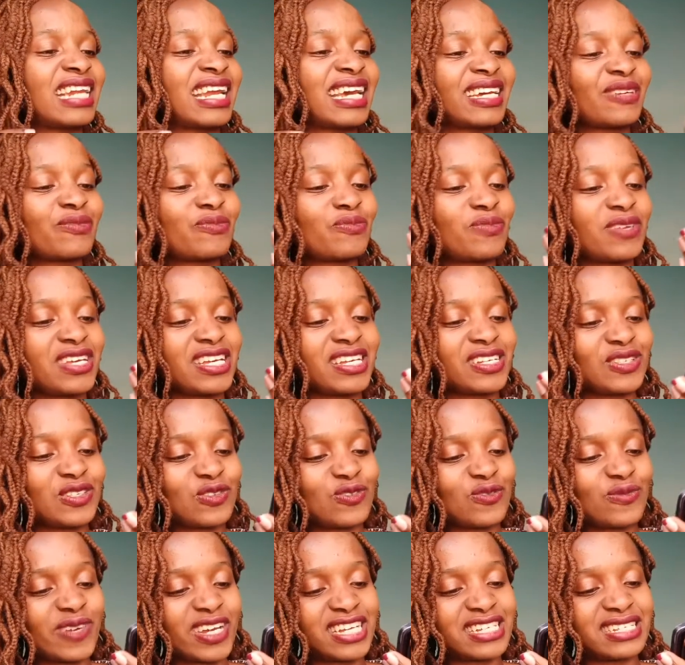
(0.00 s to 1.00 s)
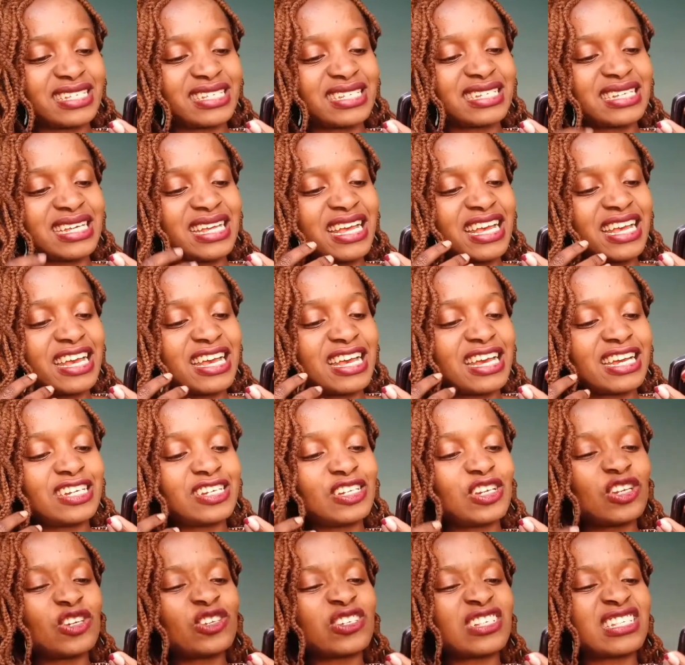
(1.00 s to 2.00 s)
like being too much.
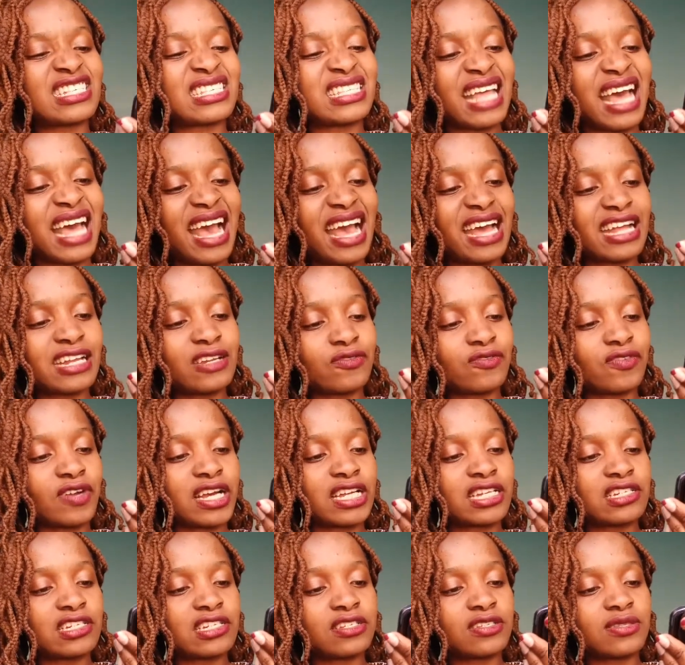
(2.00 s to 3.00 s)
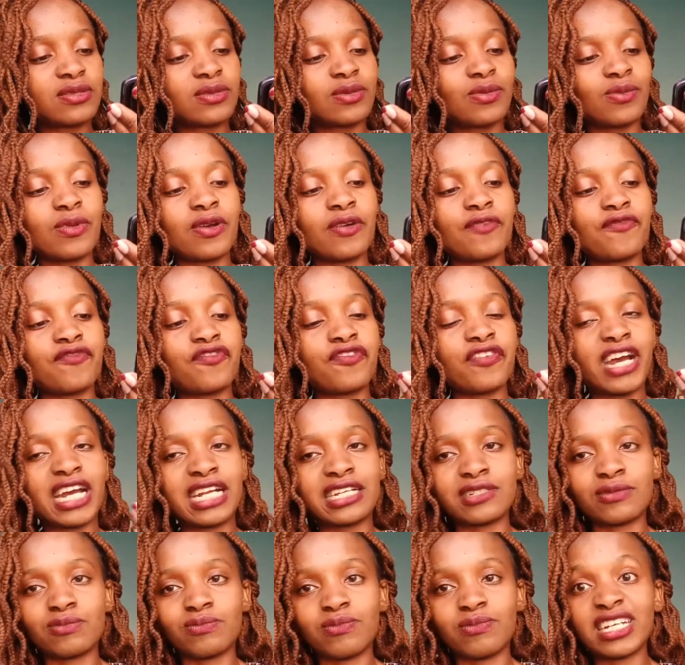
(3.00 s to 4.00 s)
Not that fat,
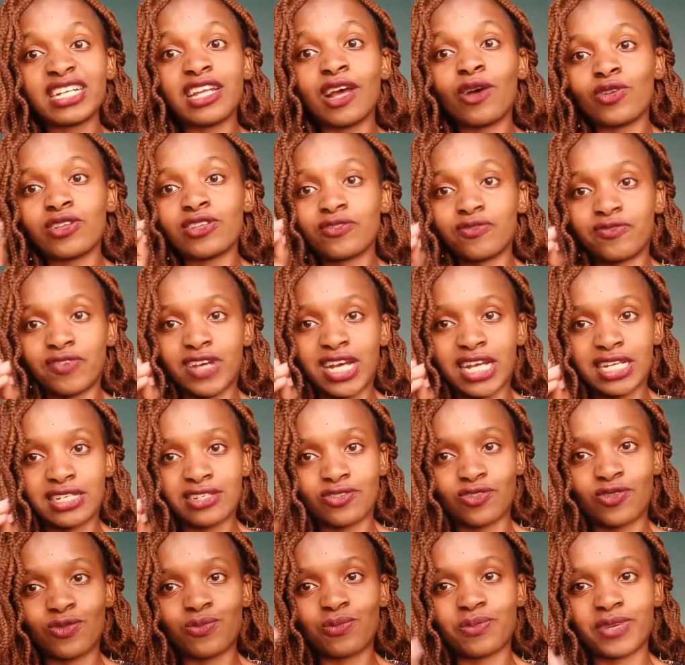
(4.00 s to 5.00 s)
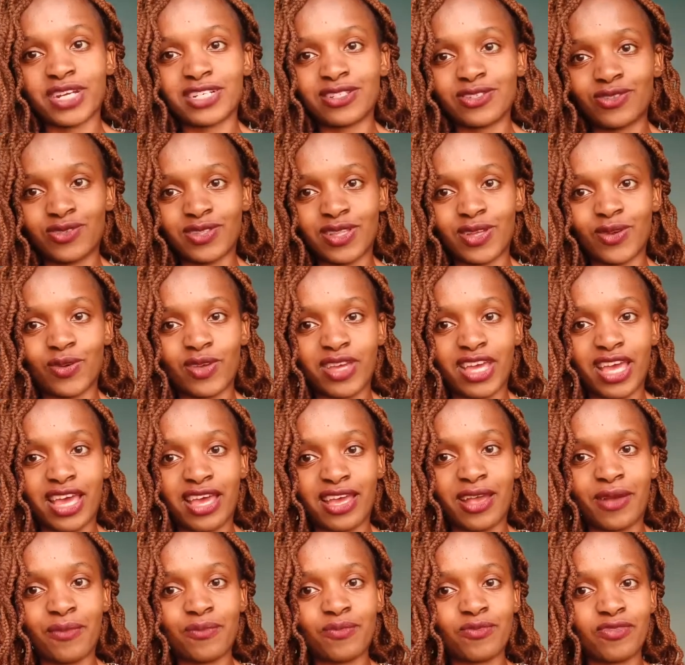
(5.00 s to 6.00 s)
but I was fat compared to the way
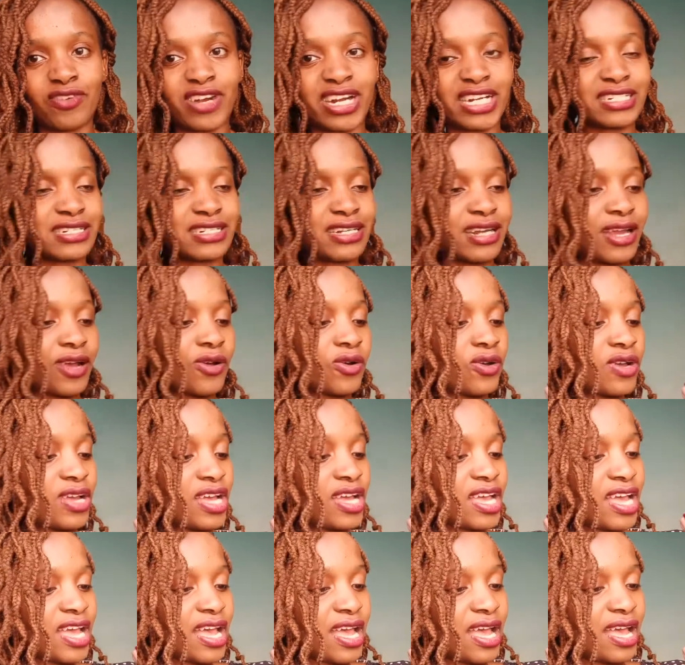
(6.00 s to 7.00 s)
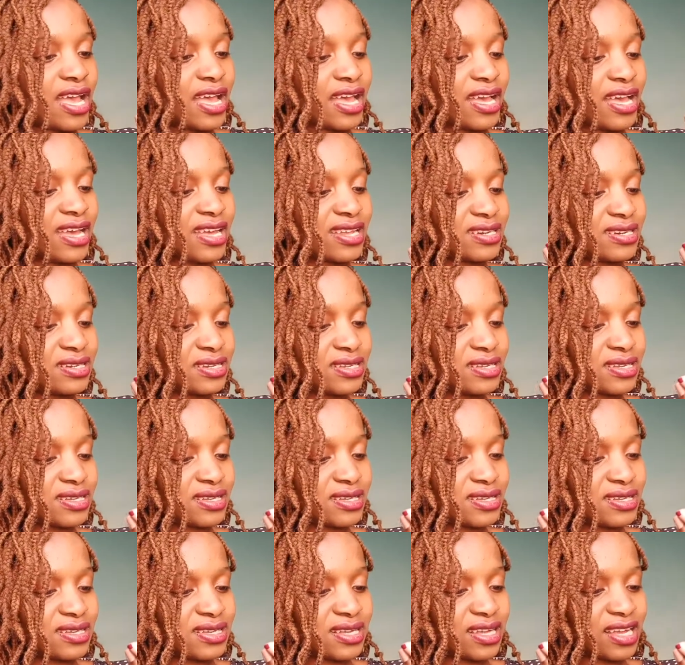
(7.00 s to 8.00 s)
I am right now. And
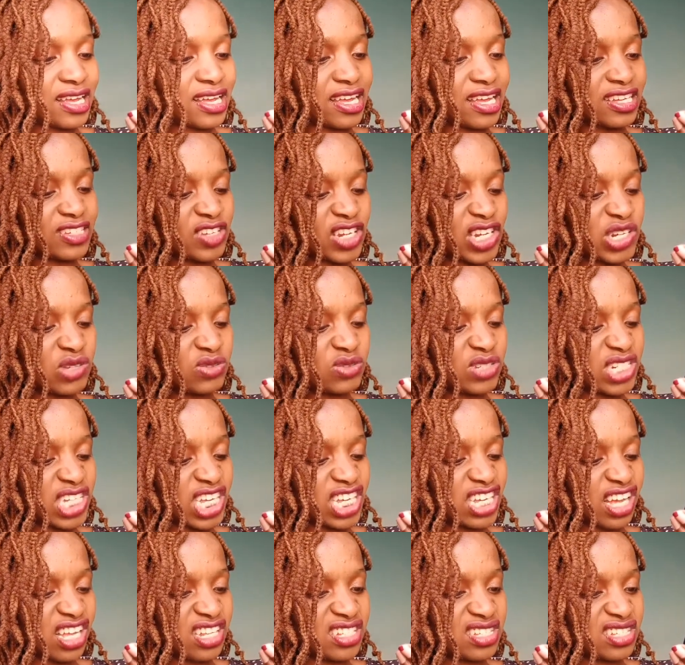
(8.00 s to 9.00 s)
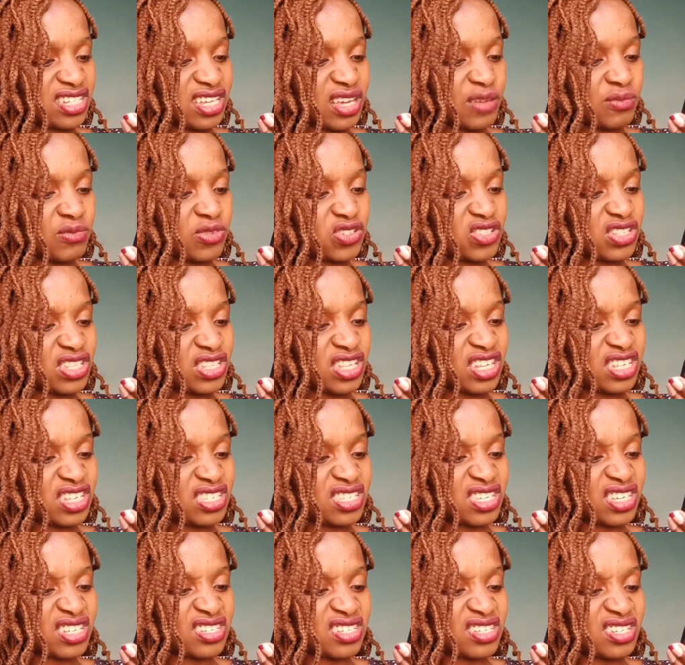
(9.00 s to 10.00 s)
actually, what I can say about
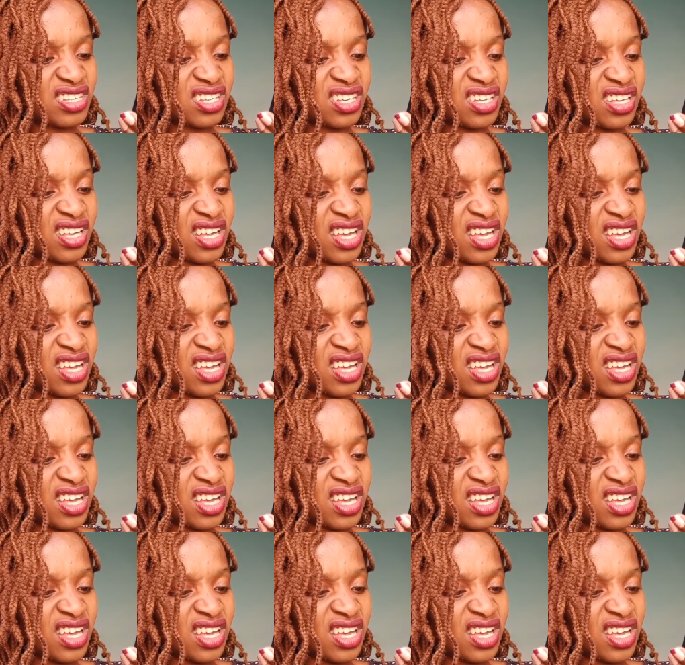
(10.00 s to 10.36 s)
this is